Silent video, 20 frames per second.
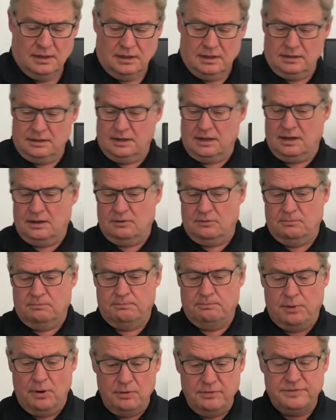Now,
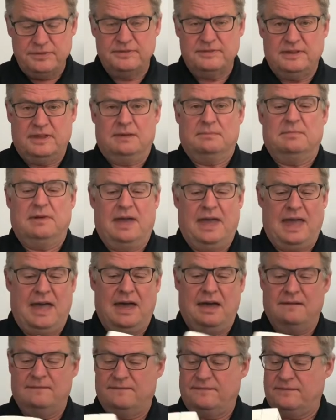both of them
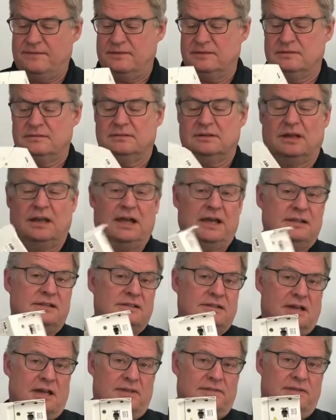have
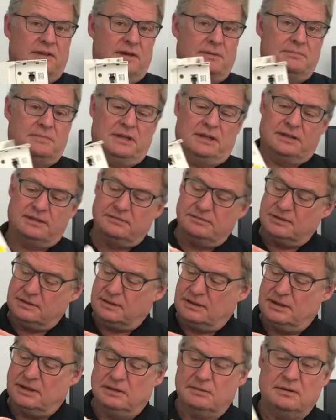lights on them, like you
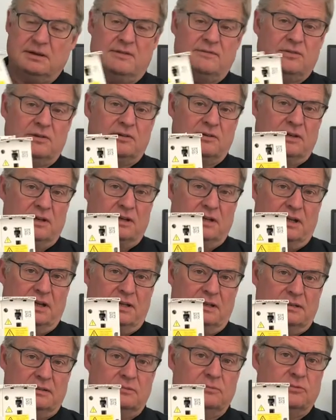see here. We have a green
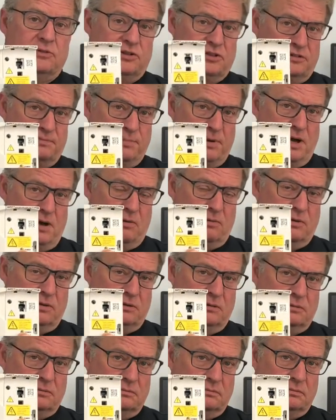light, which is
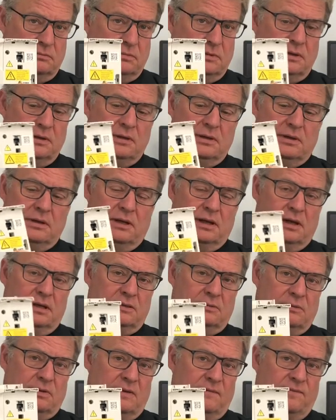power, and
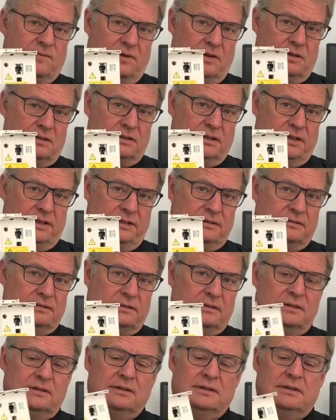the red fault light.
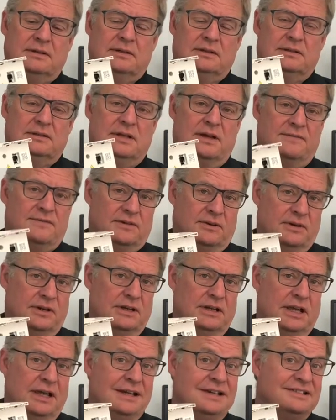Now, if the
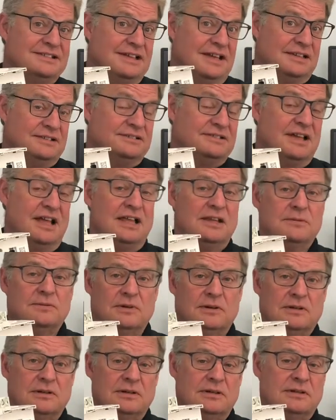green light is on solid,
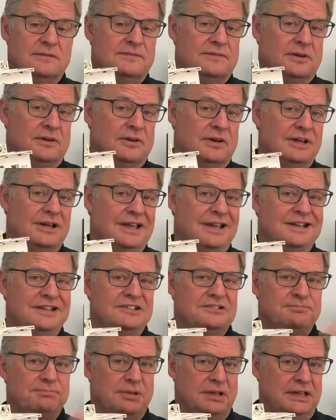we're good. If the green light
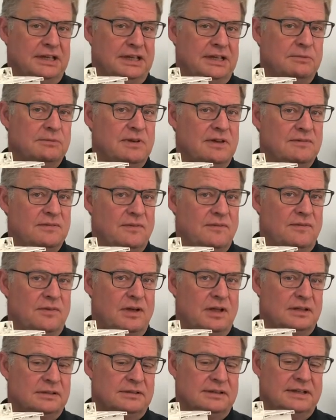is blinking, we have a
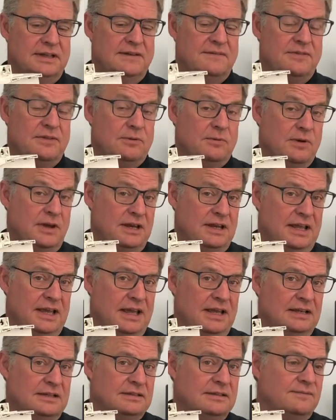fault. If the red
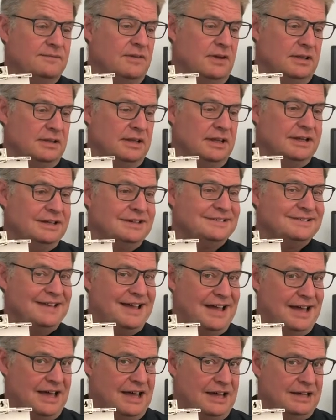light, the fault light, is
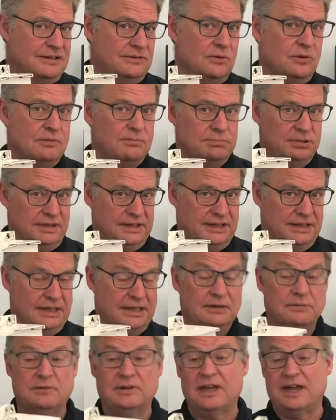on or
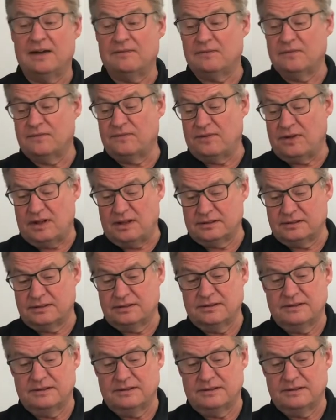blinking, we have a fault.